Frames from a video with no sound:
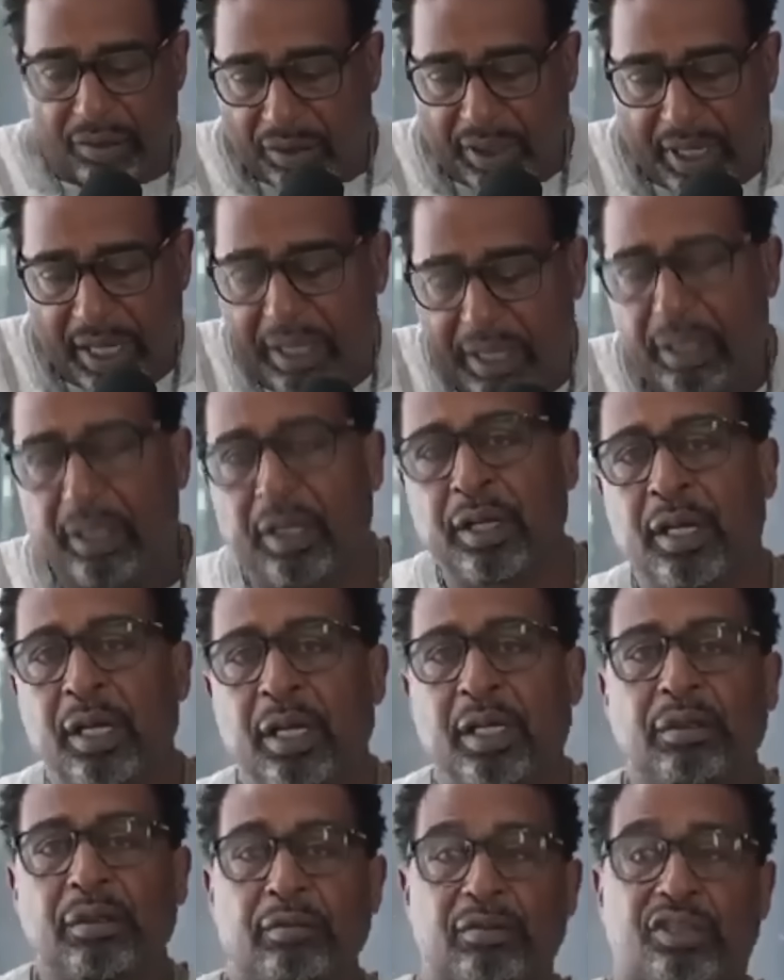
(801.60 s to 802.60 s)
Okay. Oh.
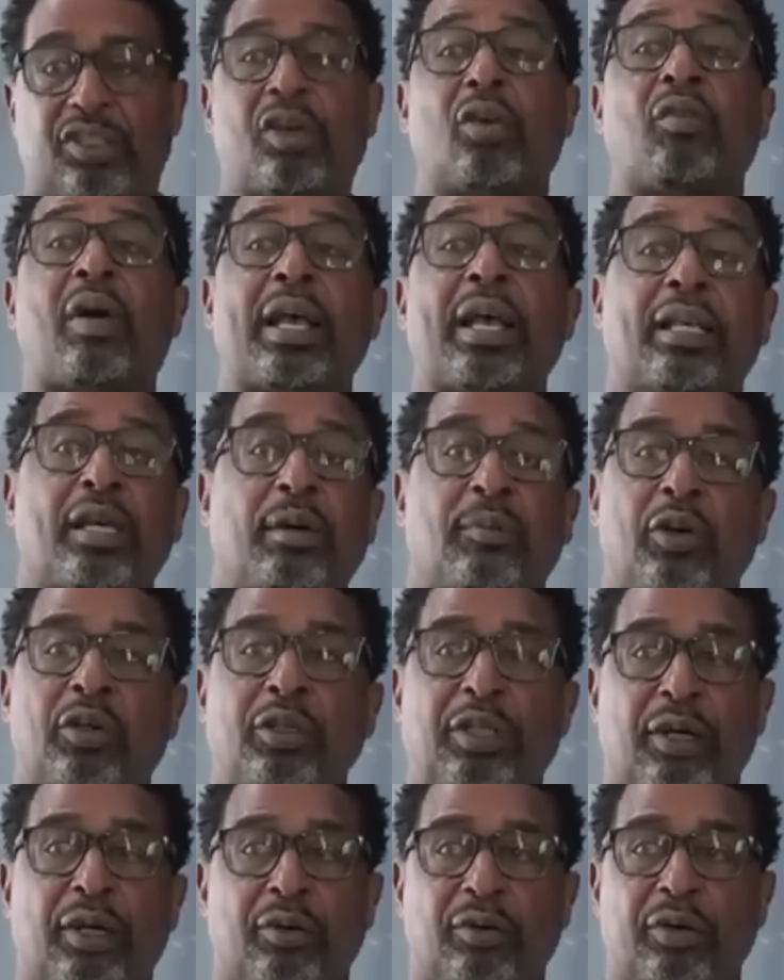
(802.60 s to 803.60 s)
So I come
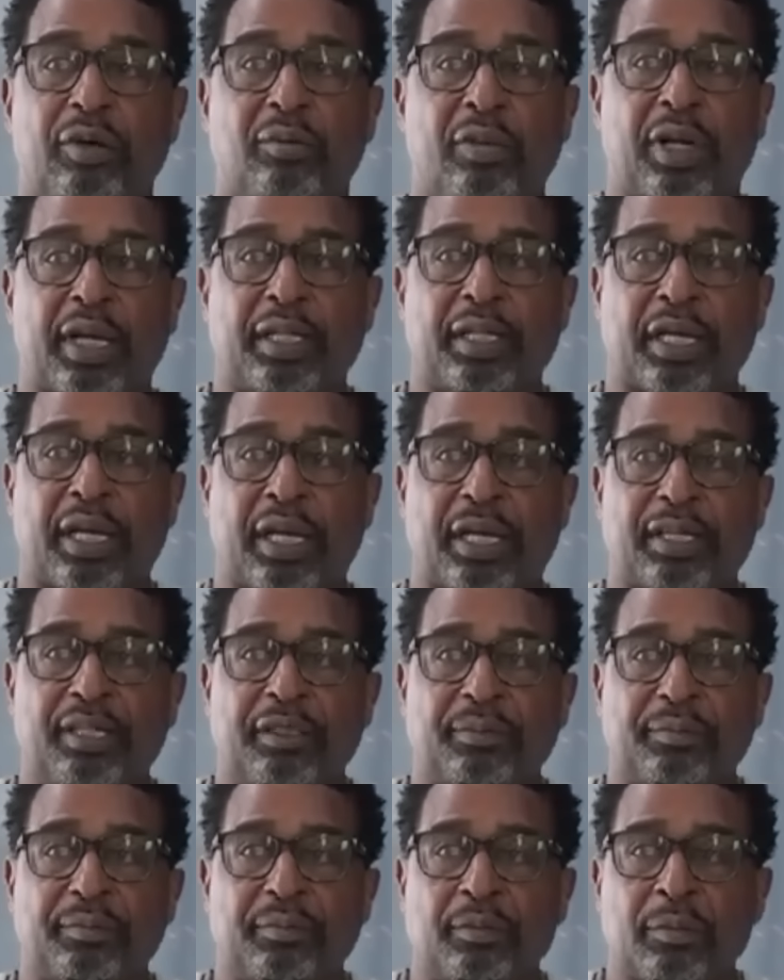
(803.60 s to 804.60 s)
on there on a Monday.
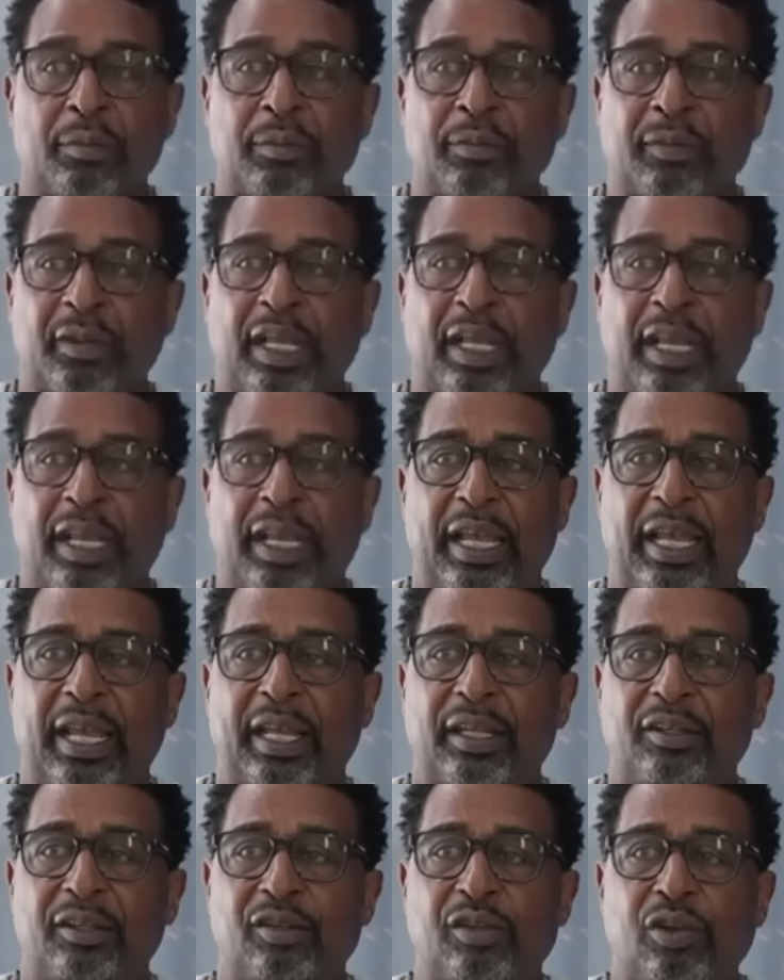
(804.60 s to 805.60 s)

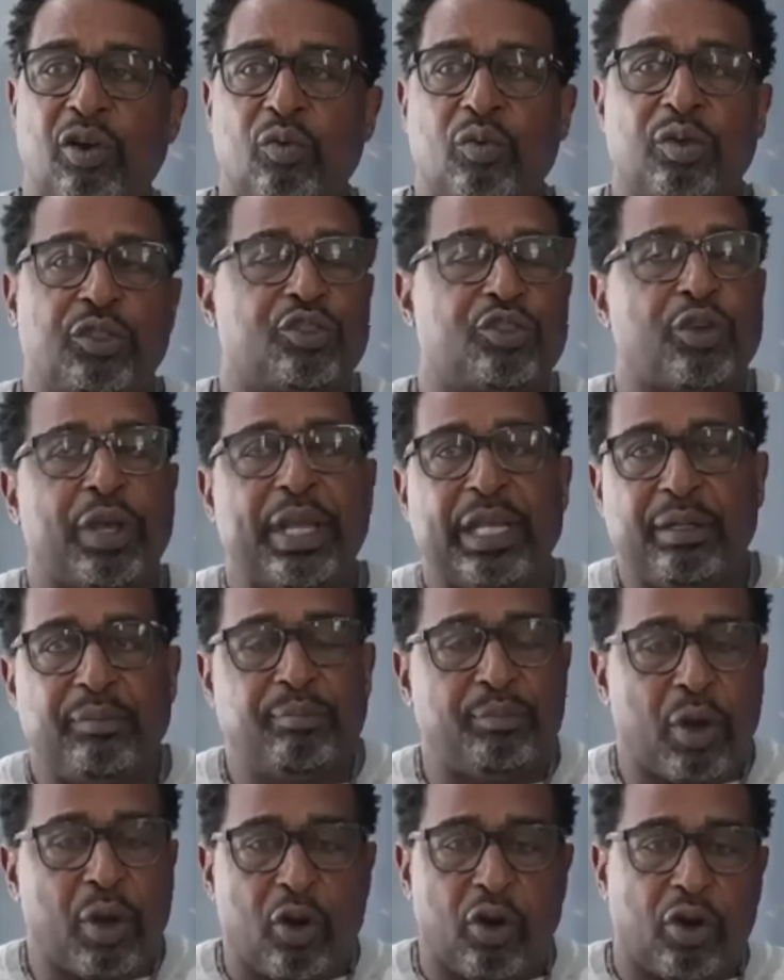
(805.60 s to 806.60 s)
And, you know, we're
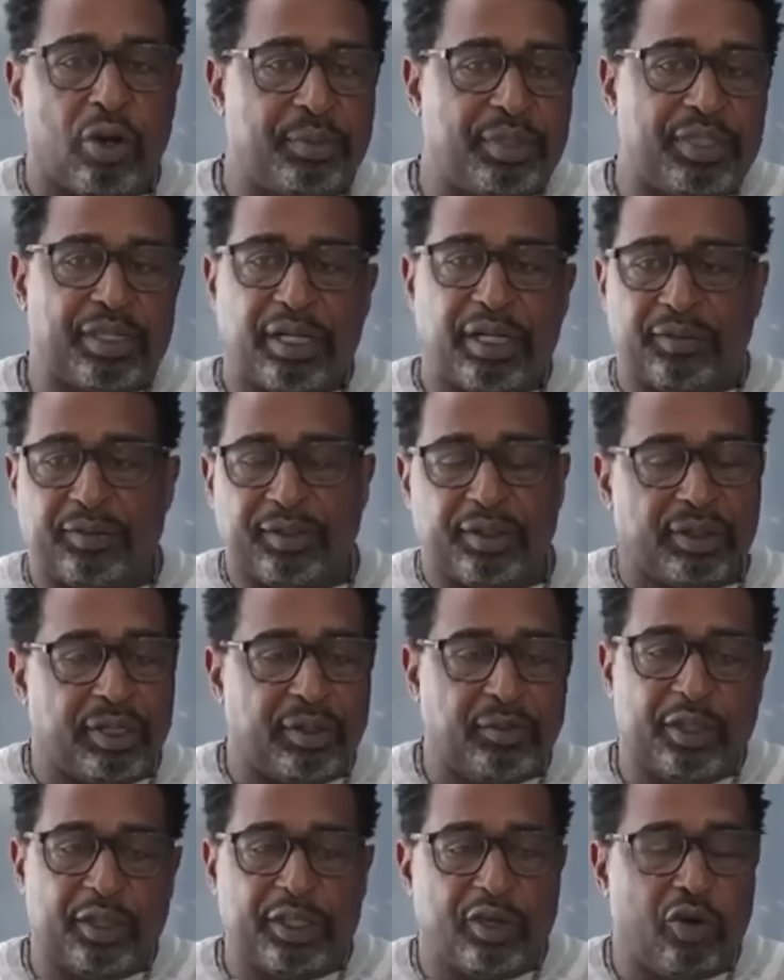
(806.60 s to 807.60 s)
trading barbs and
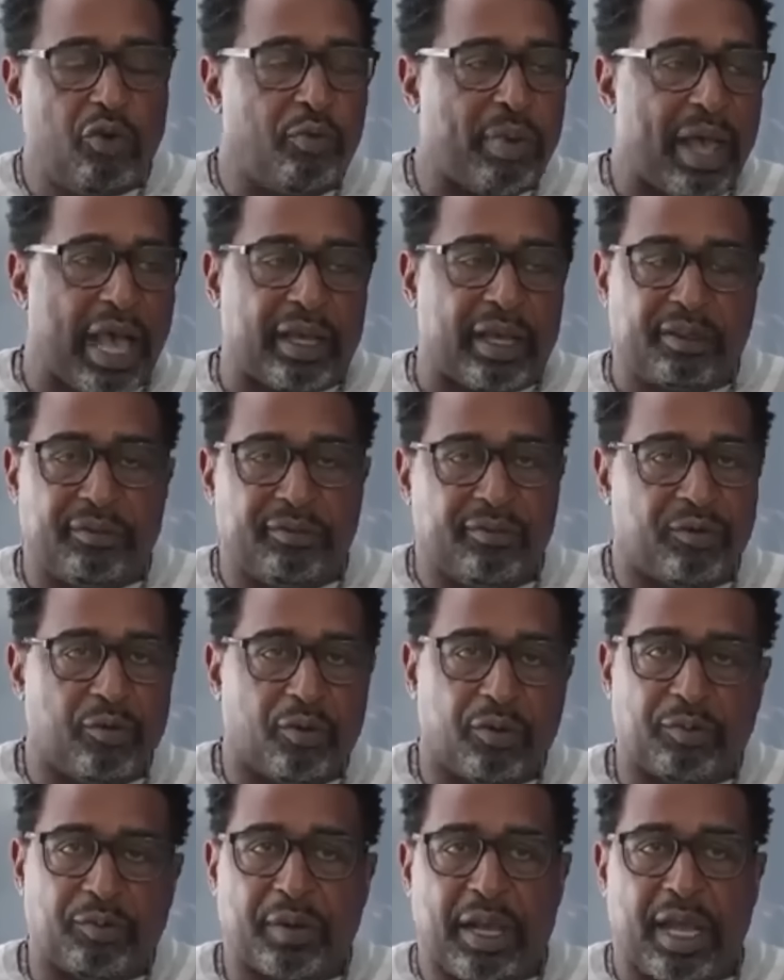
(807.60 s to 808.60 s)
everything. We go back and
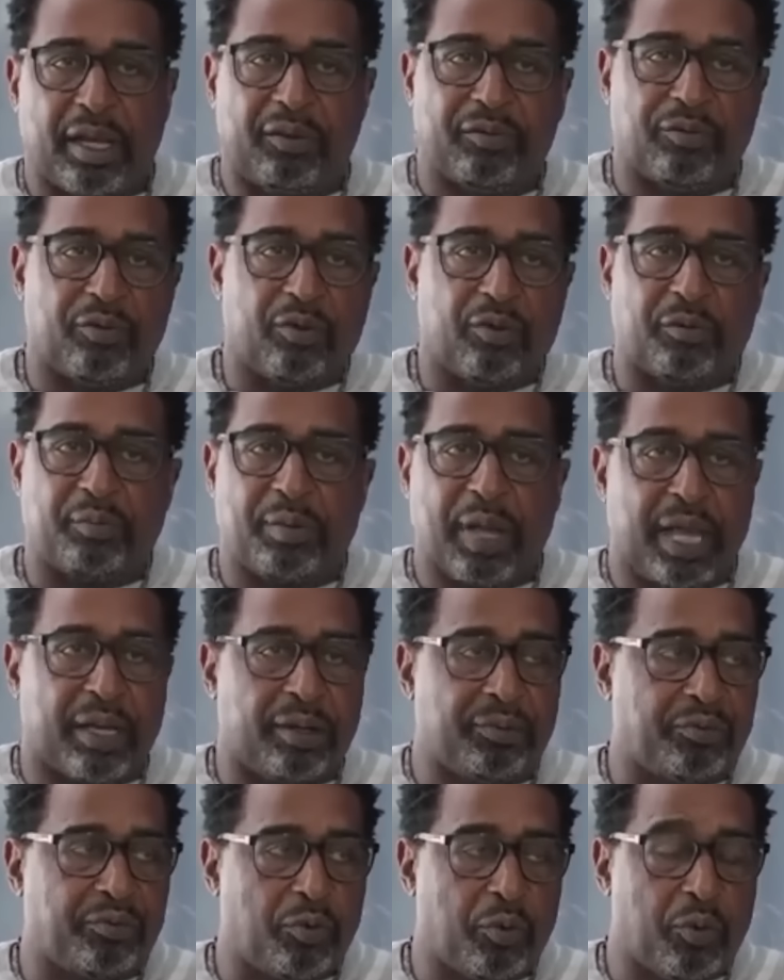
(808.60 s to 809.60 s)
forth, back and forth,
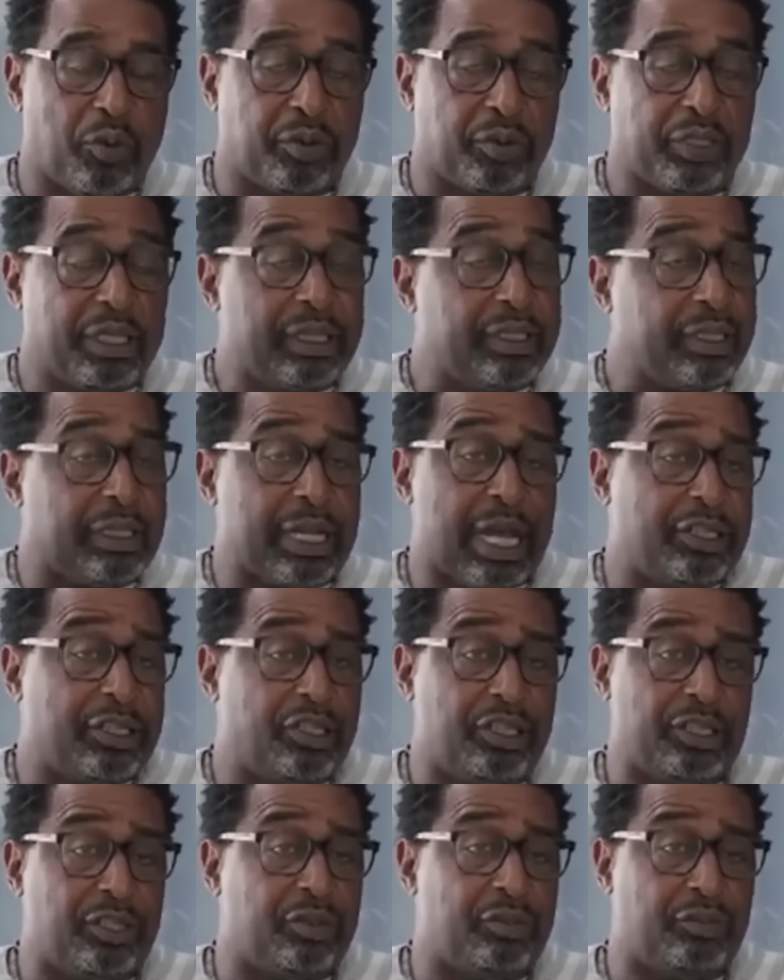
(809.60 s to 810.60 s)
back and forth. And then I
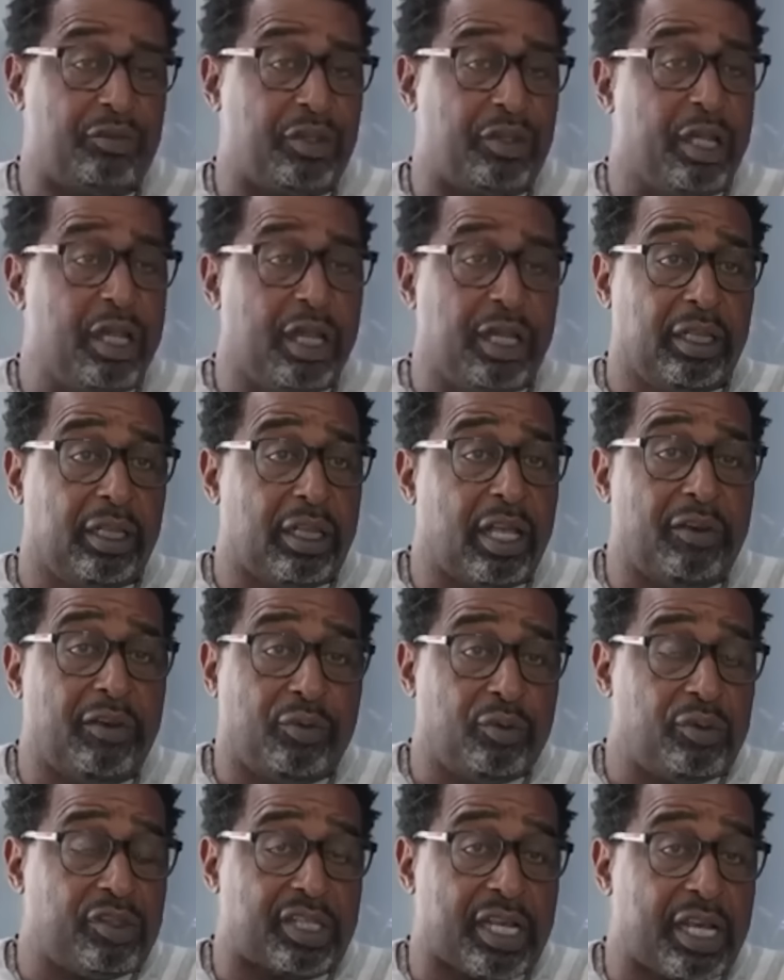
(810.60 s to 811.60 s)
just
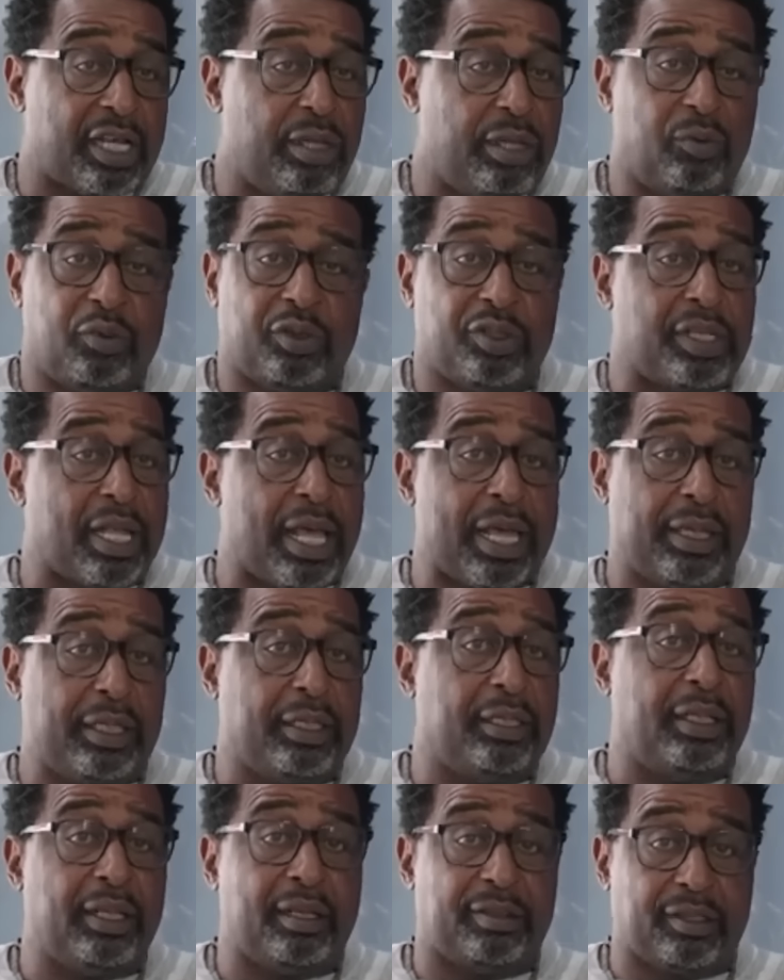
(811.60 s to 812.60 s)
level set it and was
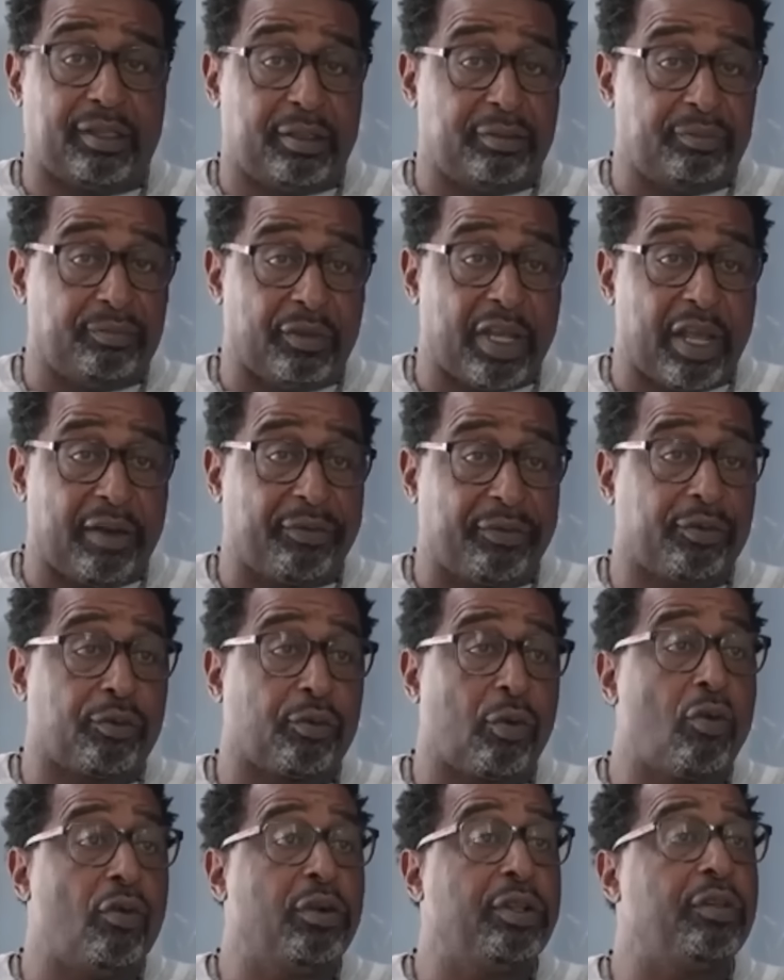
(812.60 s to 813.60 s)
like, listen, if
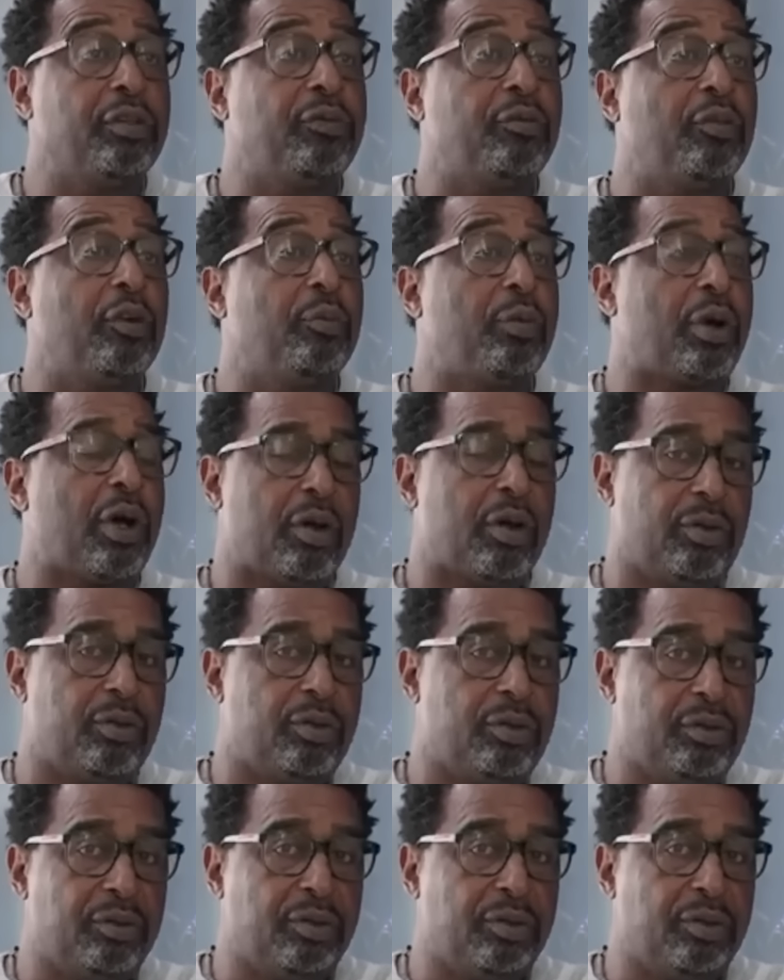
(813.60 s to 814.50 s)
throwing the football